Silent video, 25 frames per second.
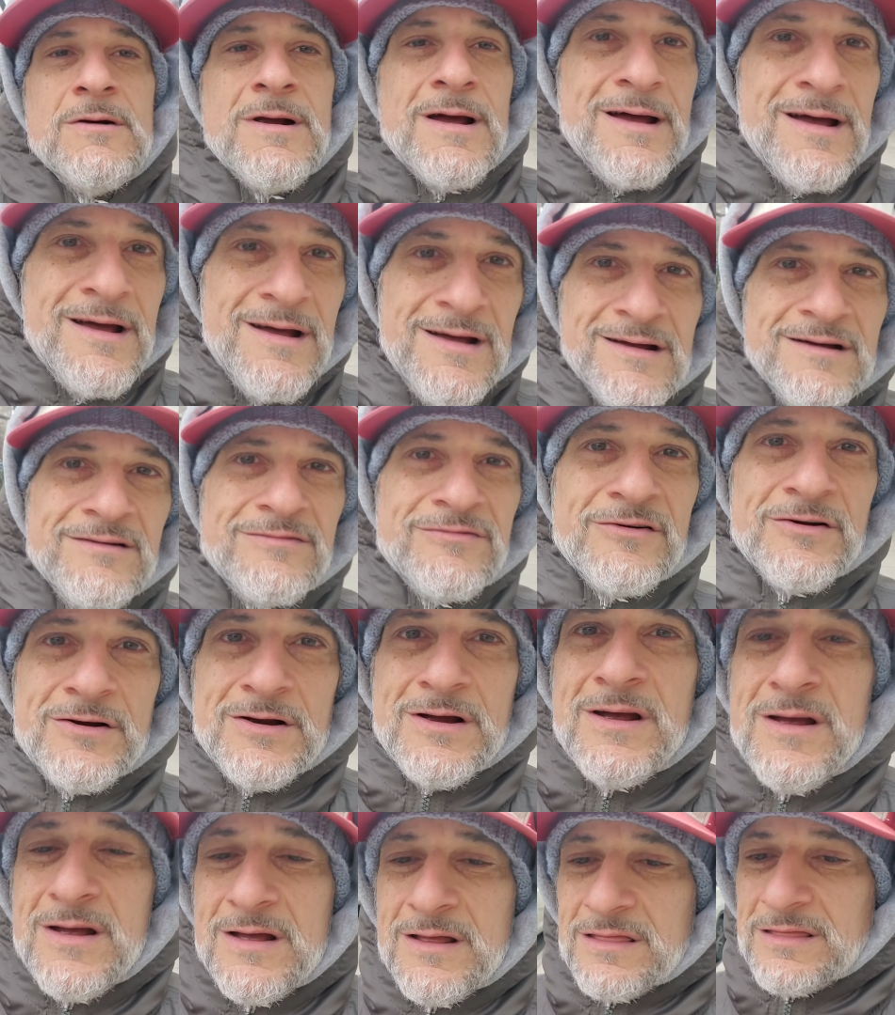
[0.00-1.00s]

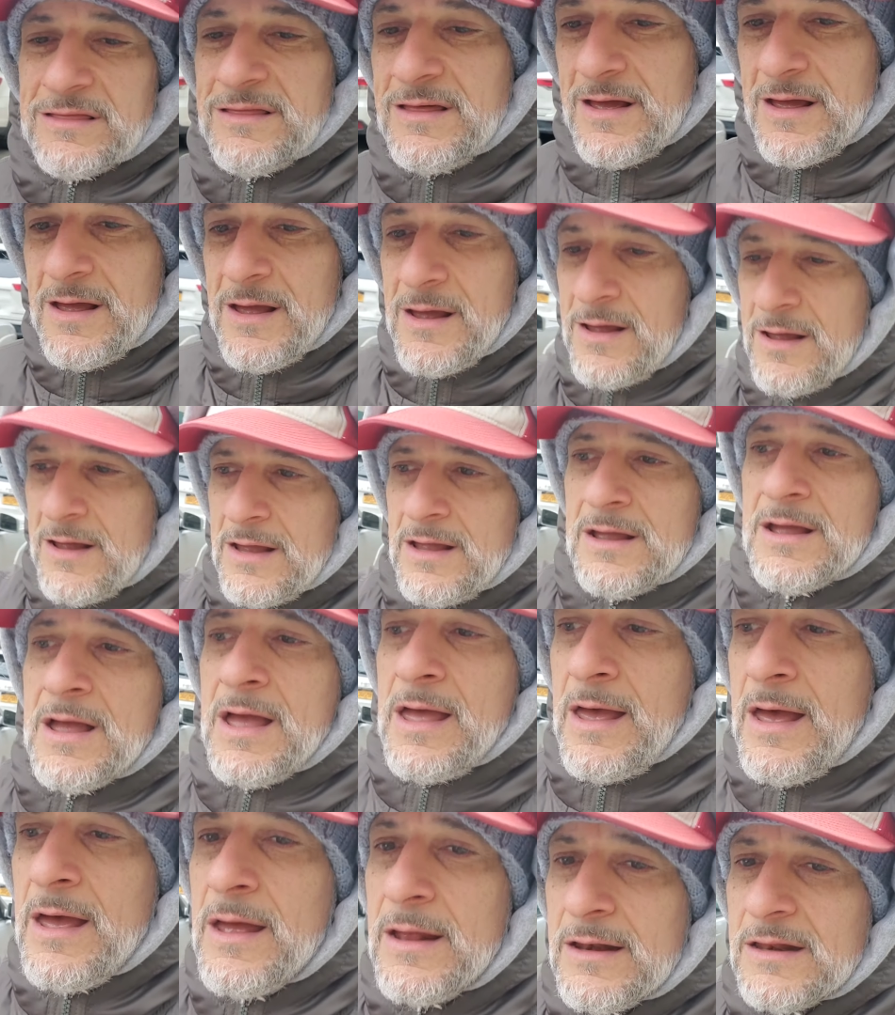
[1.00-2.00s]
everything
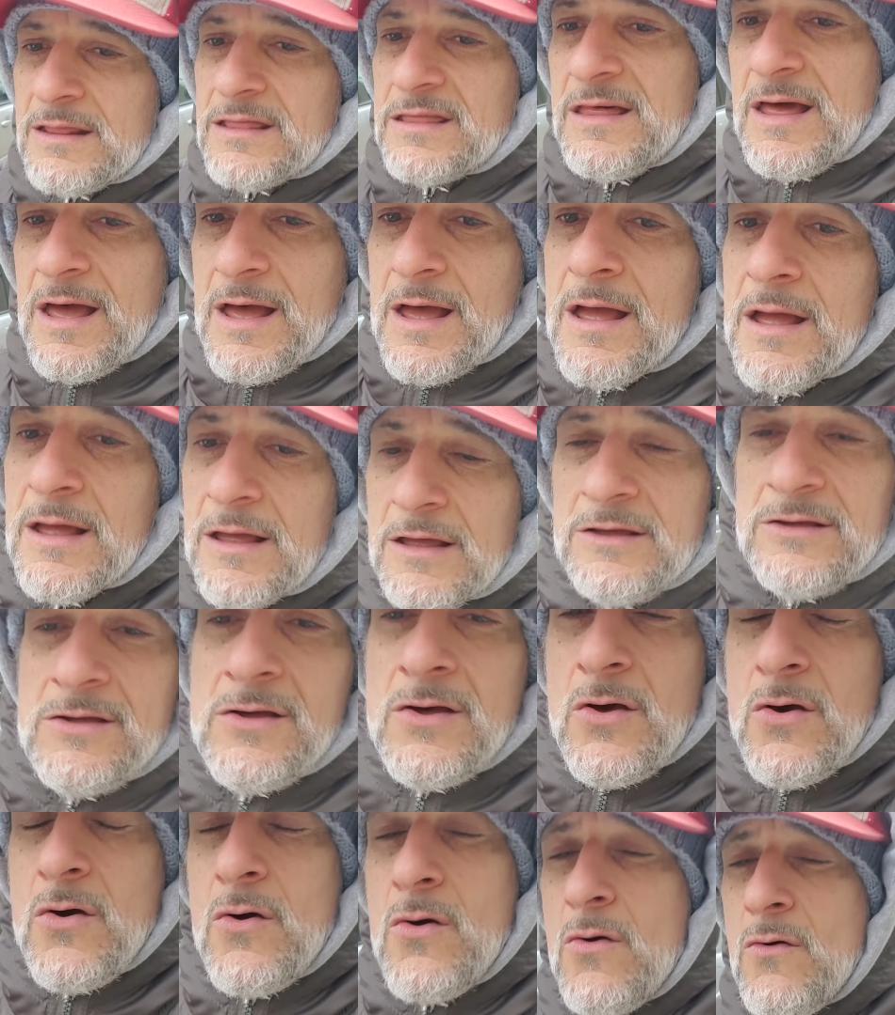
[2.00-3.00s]
and thank
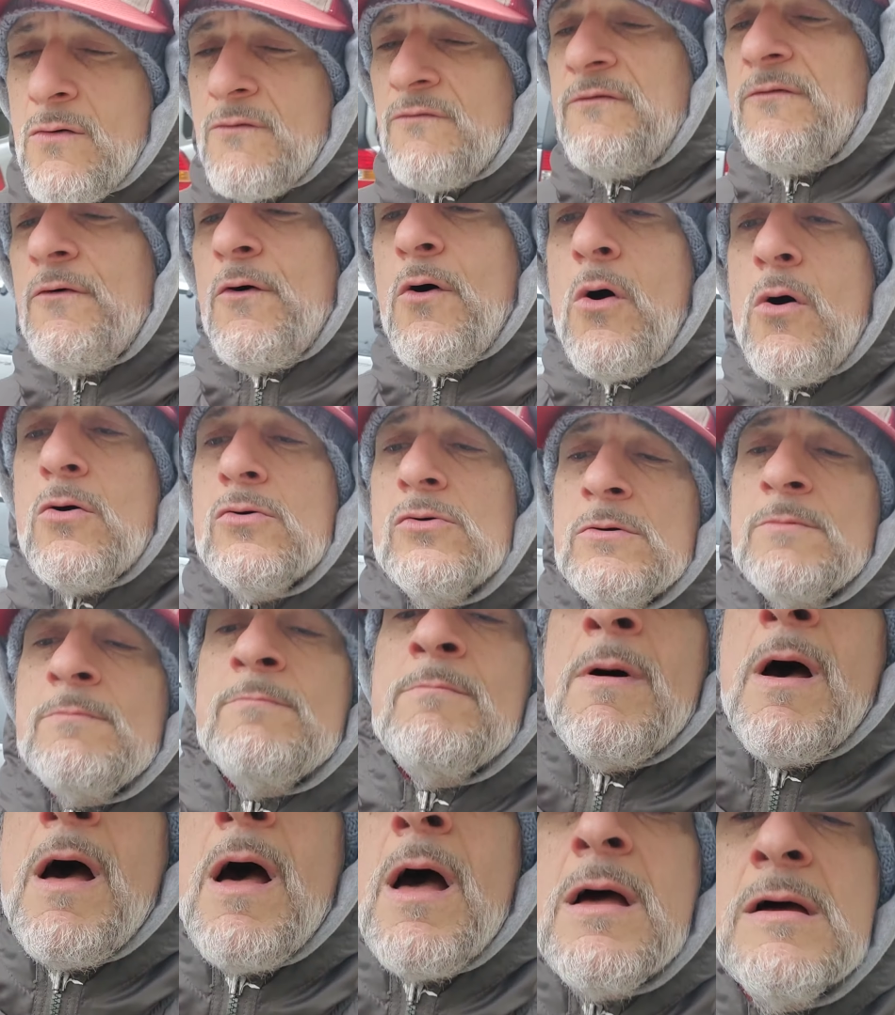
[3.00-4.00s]
you for
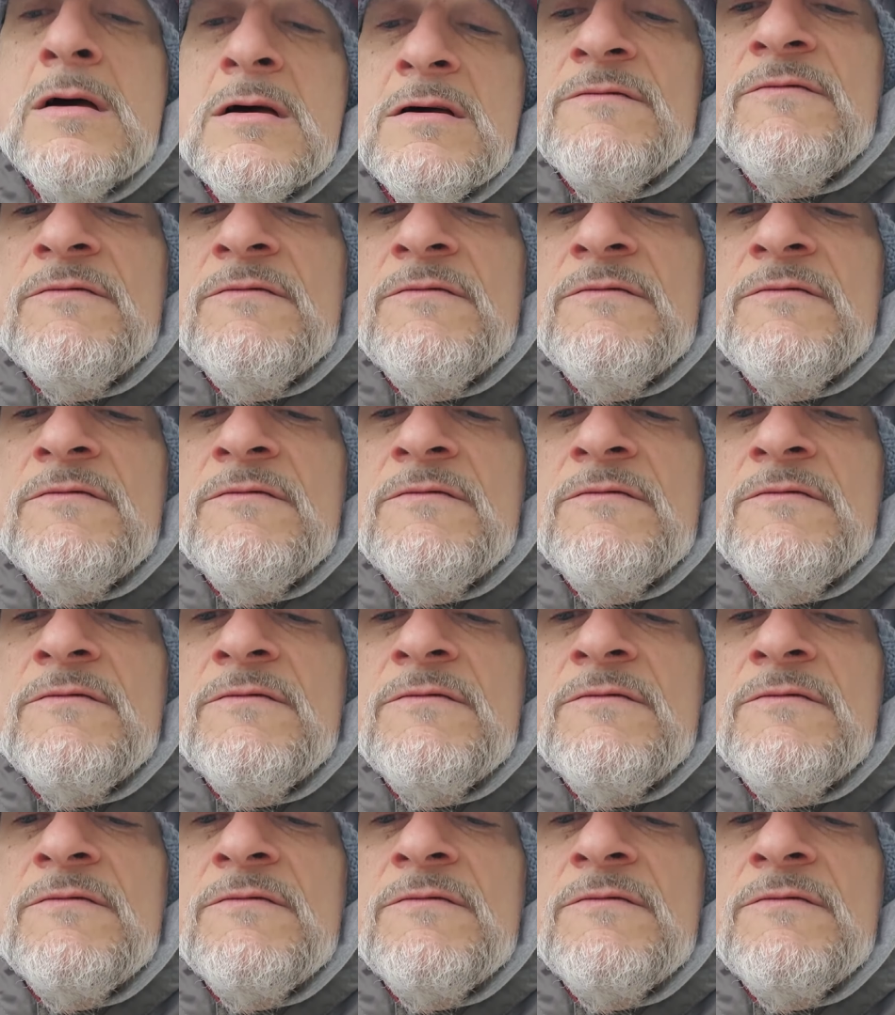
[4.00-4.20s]
my